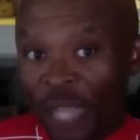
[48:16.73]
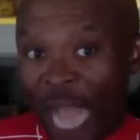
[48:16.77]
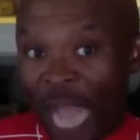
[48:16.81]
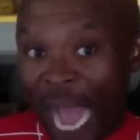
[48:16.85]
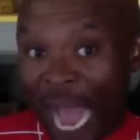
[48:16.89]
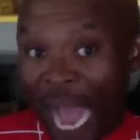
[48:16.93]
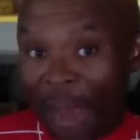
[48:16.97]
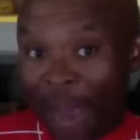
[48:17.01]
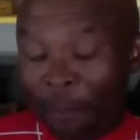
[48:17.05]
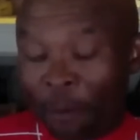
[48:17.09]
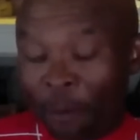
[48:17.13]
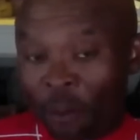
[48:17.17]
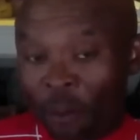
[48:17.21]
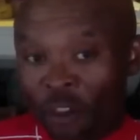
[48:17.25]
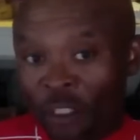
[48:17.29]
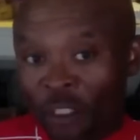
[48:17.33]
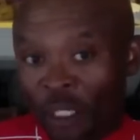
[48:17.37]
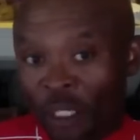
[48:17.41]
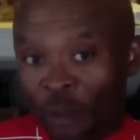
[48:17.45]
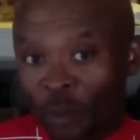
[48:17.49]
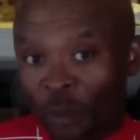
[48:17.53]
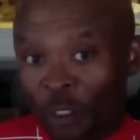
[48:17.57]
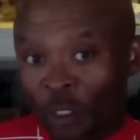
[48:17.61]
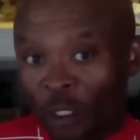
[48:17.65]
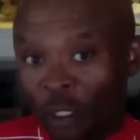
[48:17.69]
I
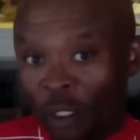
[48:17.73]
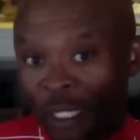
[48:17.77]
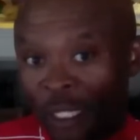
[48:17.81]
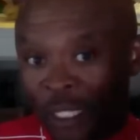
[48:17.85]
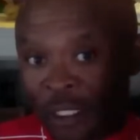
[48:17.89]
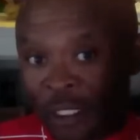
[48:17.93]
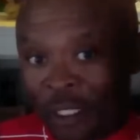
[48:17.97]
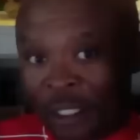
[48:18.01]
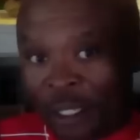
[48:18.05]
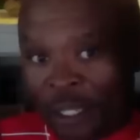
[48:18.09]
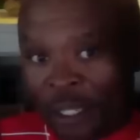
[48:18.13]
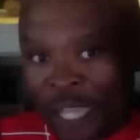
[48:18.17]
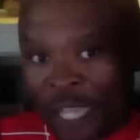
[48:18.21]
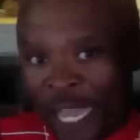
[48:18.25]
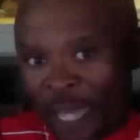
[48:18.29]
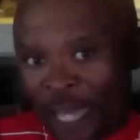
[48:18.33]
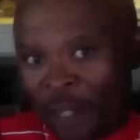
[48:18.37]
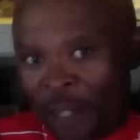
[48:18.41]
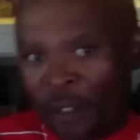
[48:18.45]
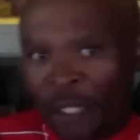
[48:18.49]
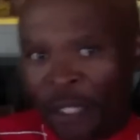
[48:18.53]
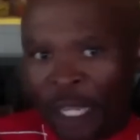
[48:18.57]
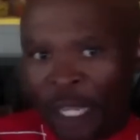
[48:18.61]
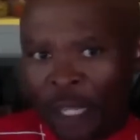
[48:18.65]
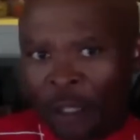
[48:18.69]
personally would look at
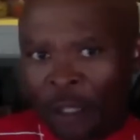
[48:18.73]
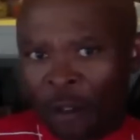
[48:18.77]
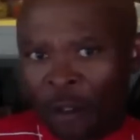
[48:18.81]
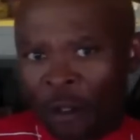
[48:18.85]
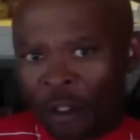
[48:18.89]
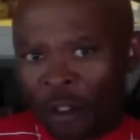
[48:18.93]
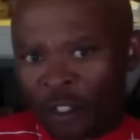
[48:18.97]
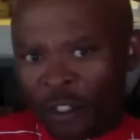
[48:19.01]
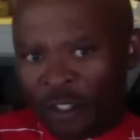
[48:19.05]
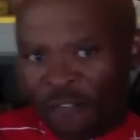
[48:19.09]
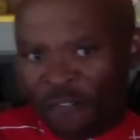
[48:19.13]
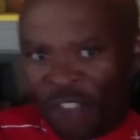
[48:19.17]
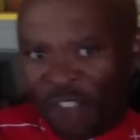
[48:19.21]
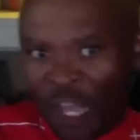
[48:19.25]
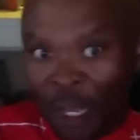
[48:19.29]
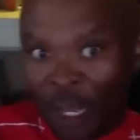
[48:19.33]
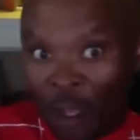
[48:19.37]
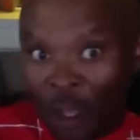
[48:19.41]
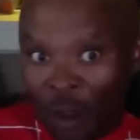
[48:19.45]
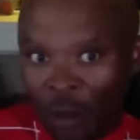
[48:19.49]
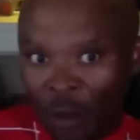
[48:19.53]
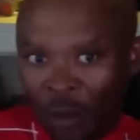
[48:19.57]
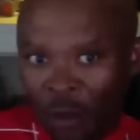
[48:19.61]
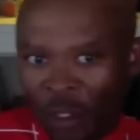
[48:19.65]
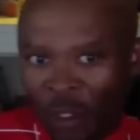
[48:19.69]
Cannondale or
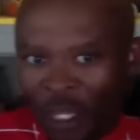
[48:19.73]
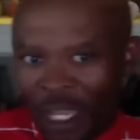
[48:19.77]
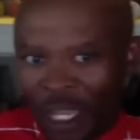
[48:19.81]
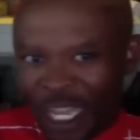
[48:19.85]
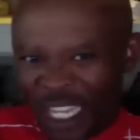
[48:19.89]
Cervelo